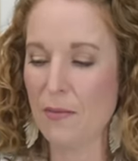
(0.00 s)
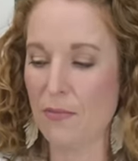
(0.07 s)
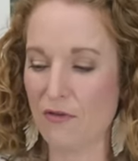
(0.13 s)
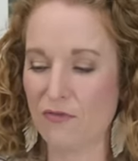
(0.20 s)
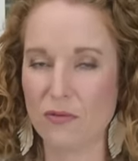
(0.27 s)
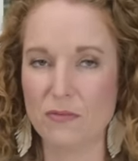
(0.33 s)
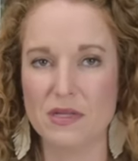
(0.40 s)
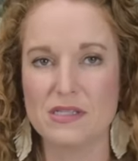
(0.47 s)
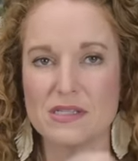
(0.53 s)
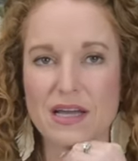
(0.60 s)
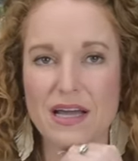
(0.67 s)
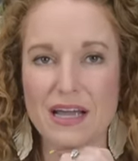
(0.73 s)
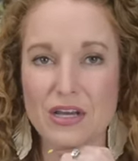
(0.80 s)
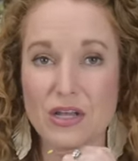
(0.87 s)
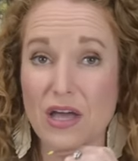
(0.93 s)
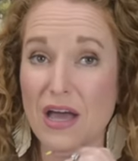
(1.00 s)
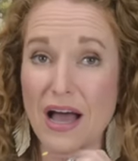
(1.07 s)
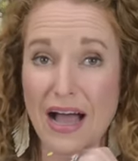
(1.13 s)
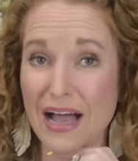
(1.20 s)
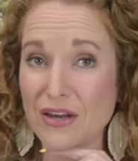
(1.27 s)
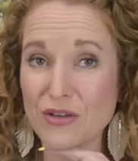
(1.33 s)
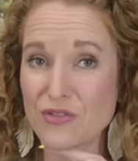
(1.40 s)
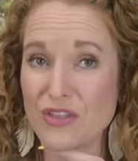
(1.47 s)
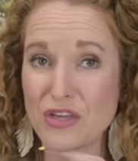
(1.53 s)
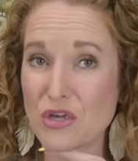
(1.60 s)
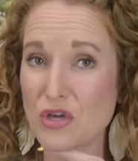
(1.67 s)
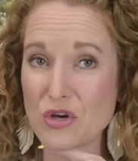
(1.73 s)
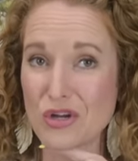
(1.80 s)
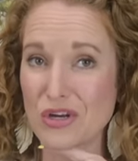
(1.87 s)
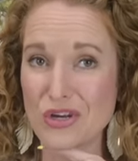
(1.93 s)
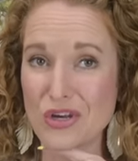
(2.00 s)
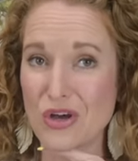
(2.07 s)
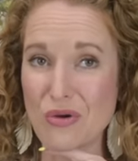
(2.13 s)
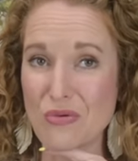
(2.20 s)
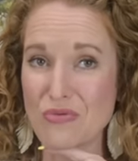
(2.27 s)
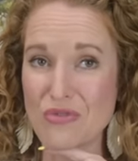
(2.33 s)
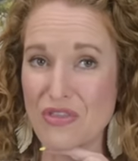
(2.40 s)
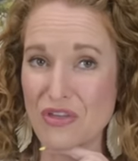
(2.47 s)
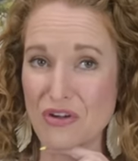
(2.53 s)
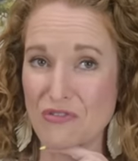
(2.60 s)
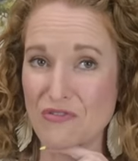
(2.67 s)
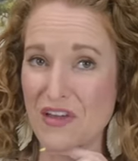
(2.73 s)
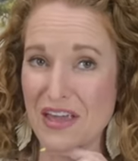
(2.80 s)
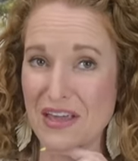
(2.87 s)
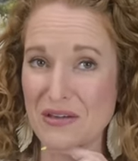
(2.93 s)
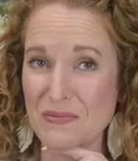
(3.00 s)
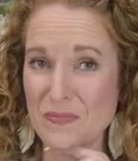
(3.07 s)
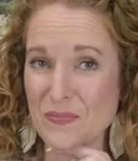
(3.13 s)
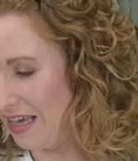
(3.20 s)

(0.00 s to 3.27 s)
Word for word: But from this side, I don't think you're gonna know that they're fake.